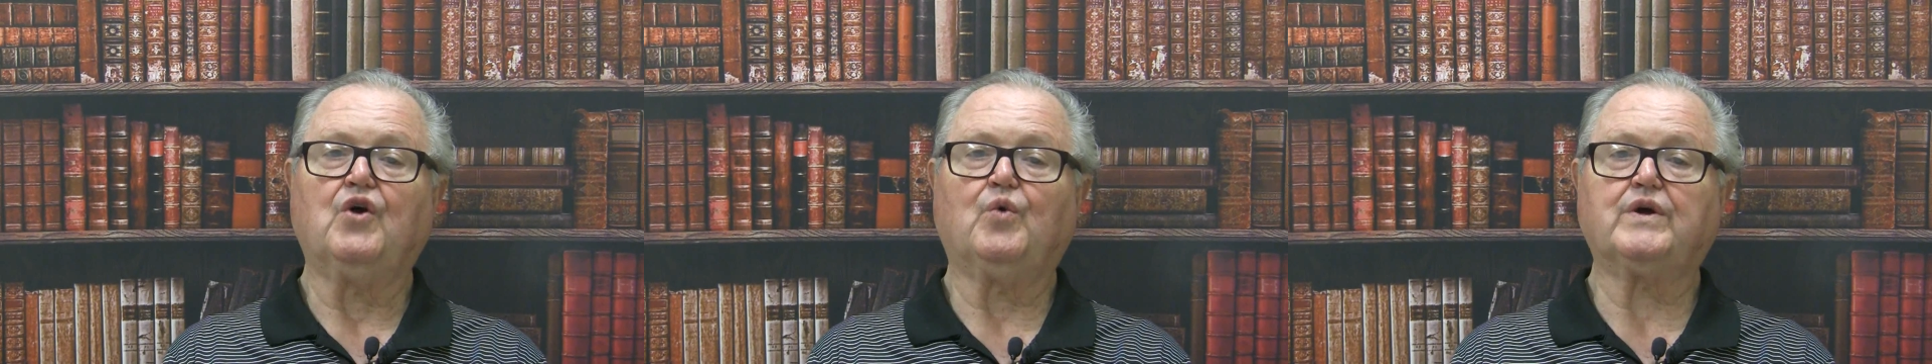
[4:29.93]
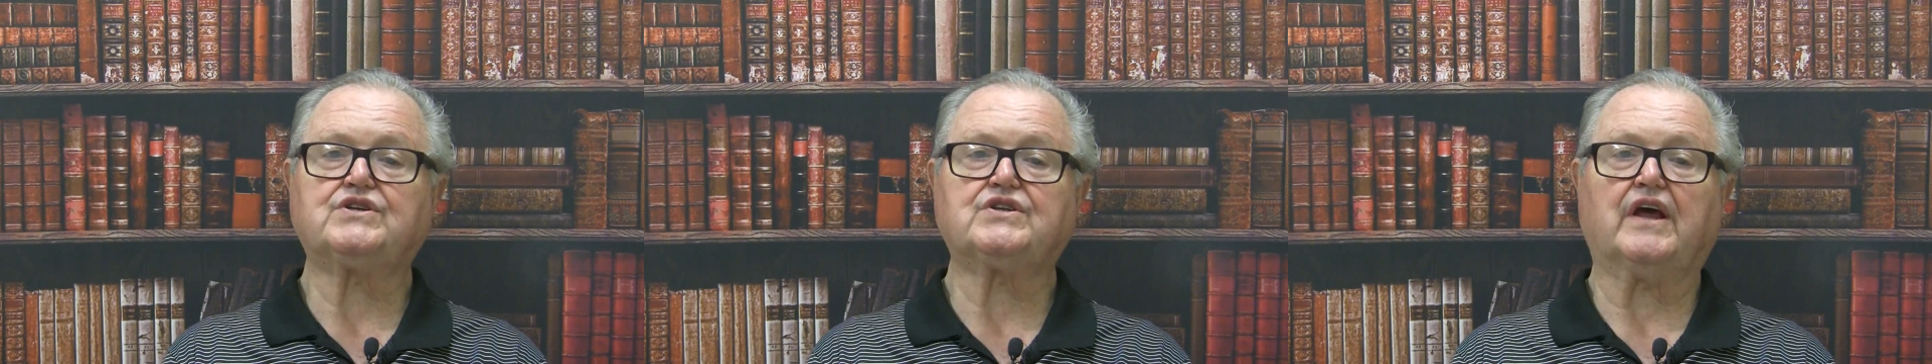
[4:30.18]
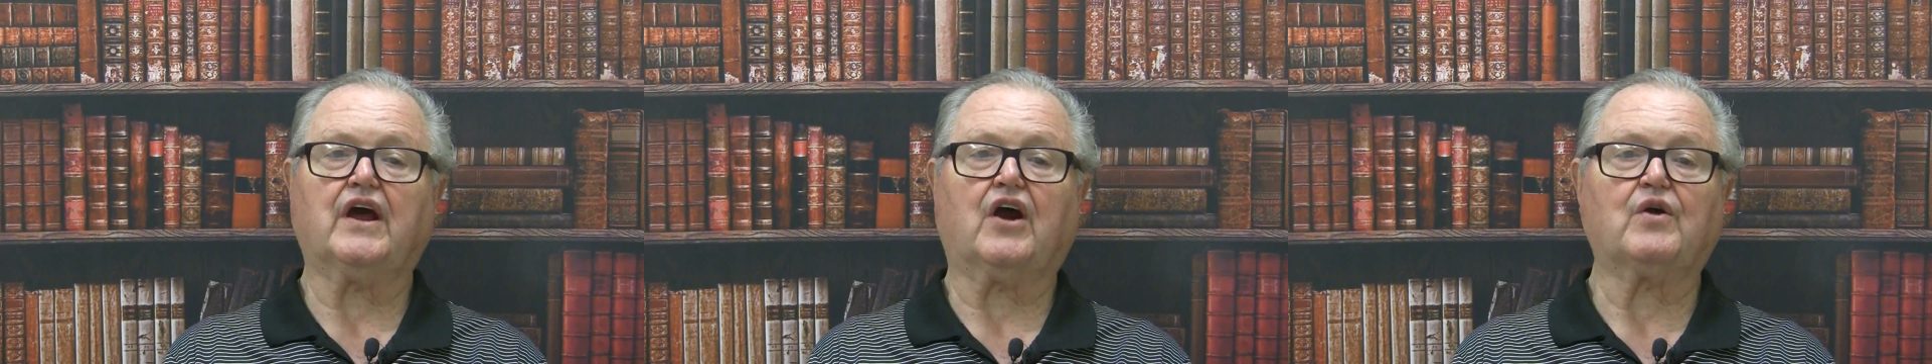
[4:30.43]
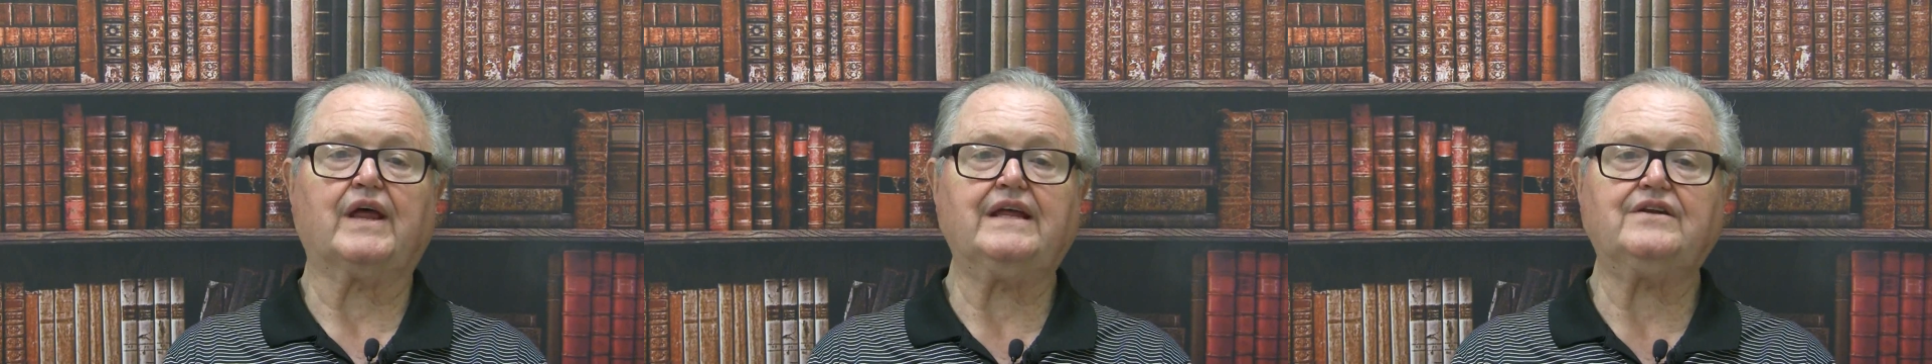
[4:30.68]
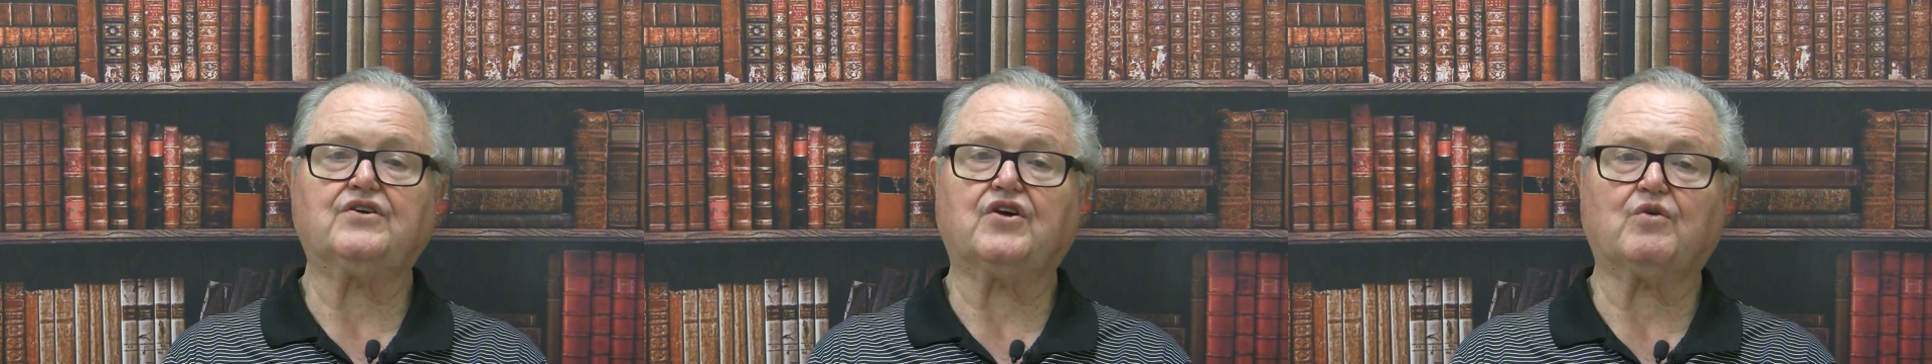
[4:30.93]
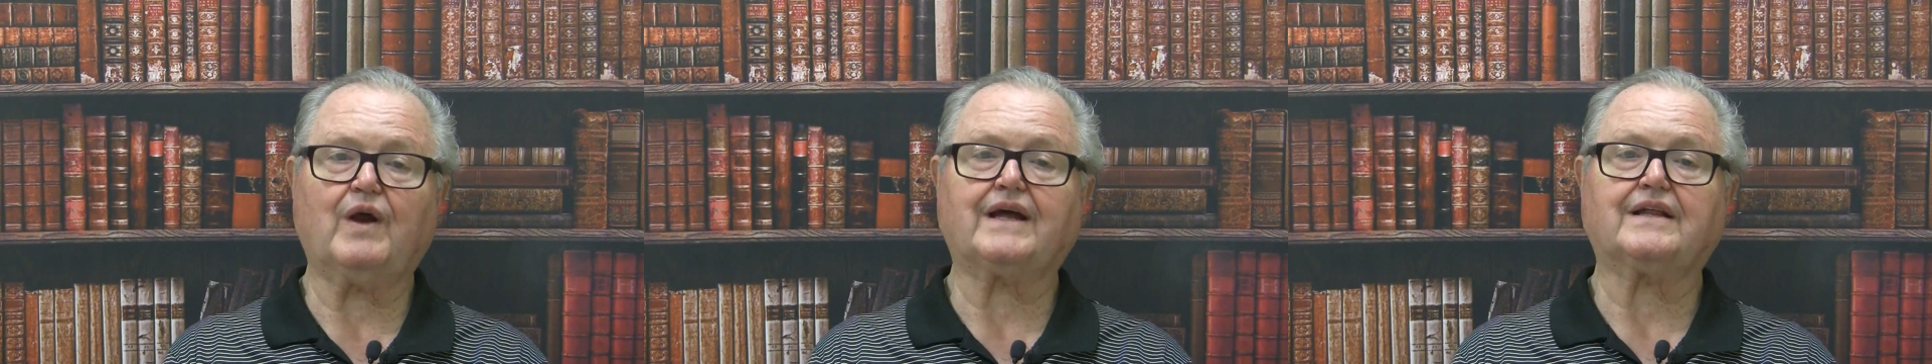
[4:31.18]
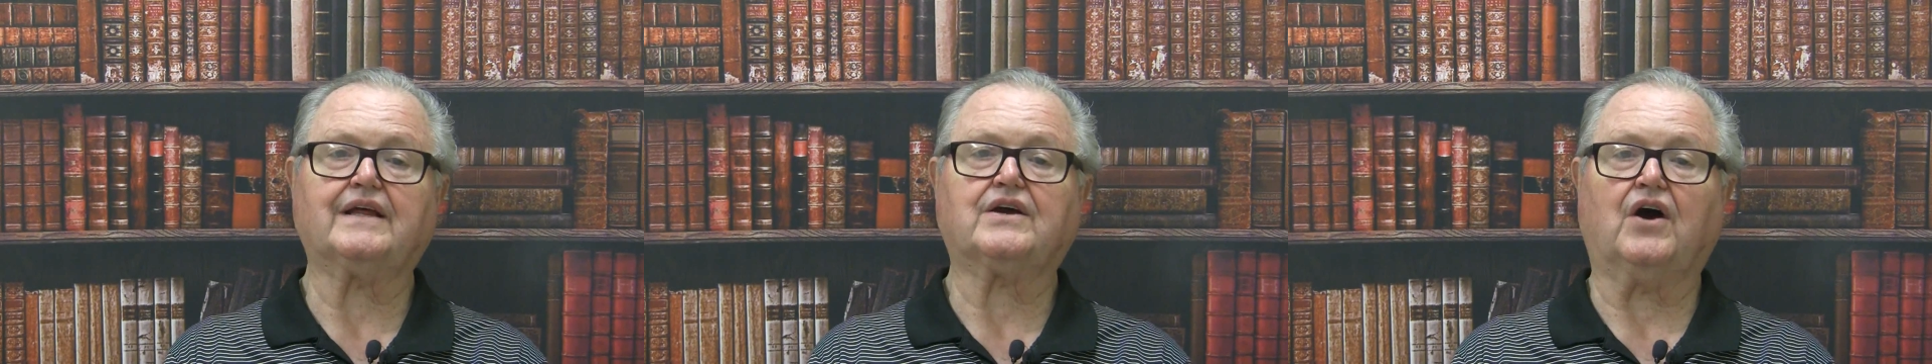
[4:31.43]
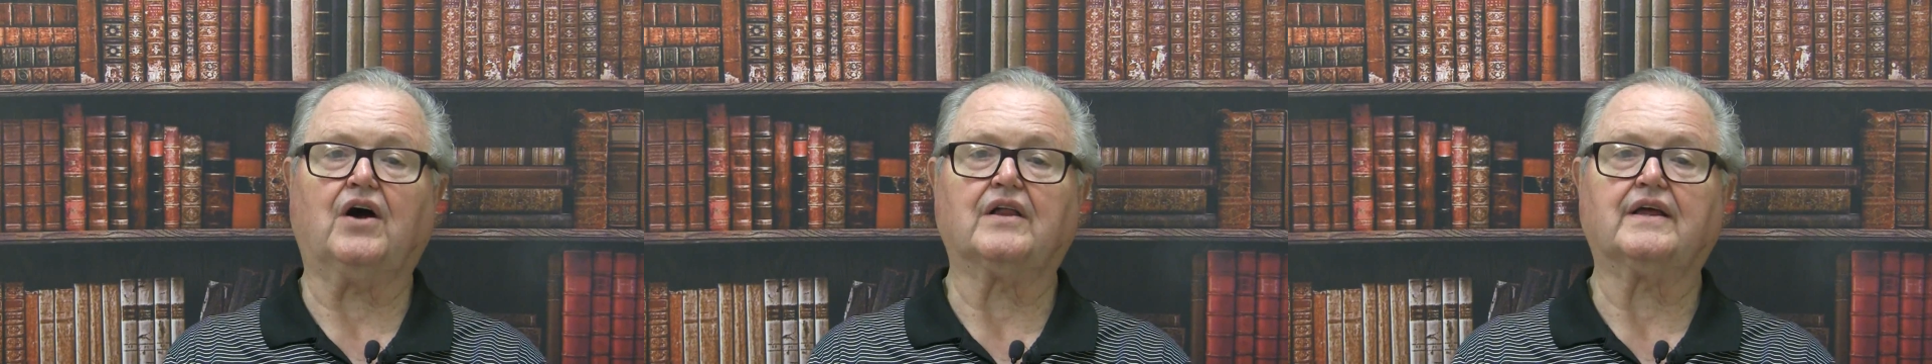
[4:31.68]
which they are incorrectly
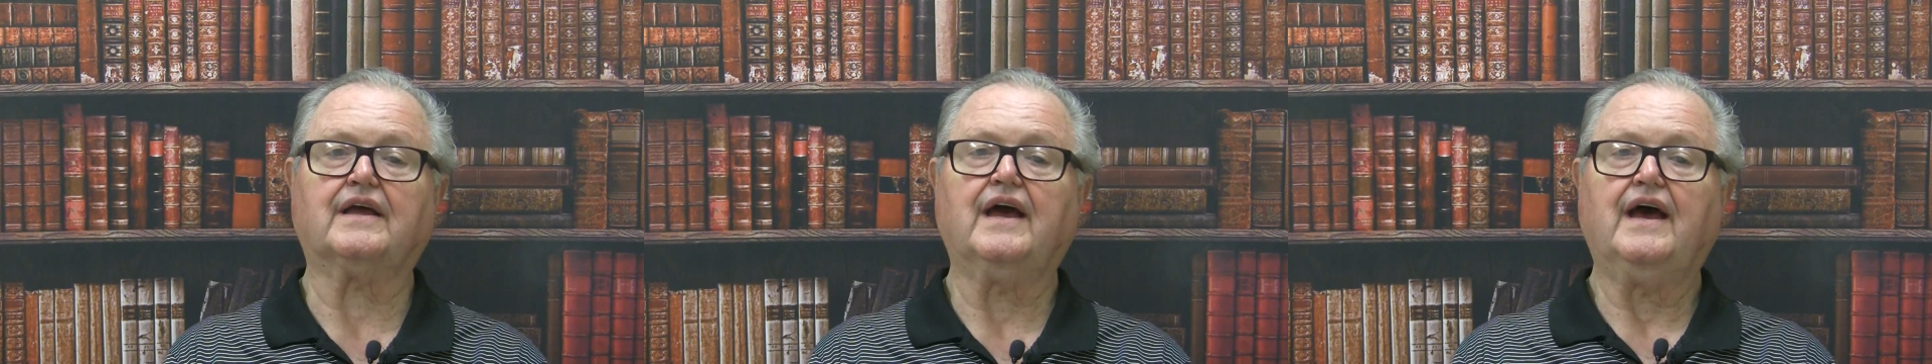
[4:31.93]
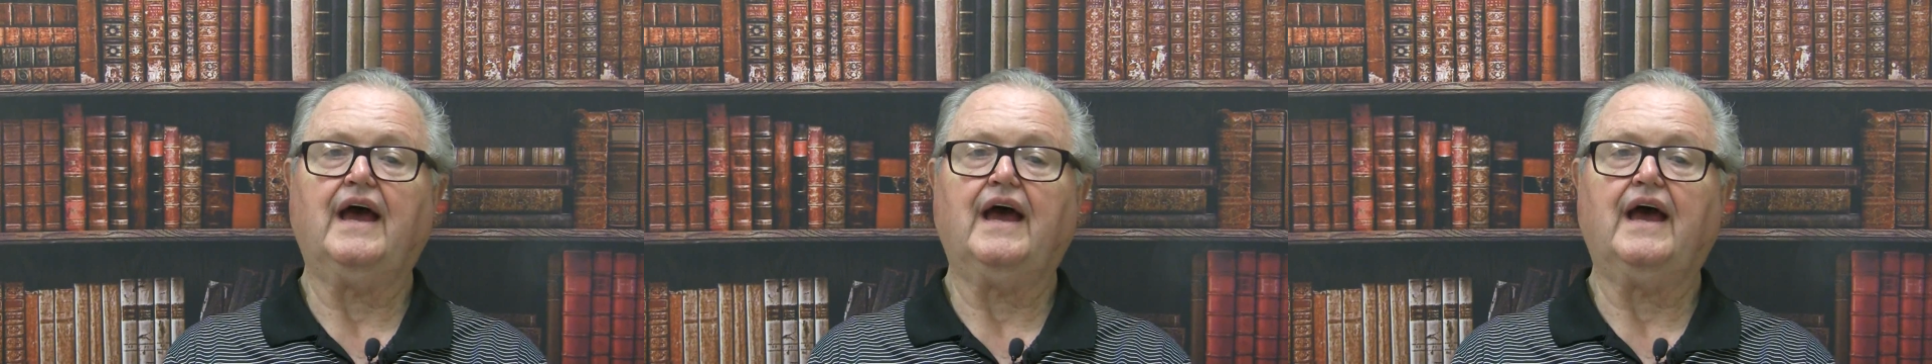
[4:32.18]
calling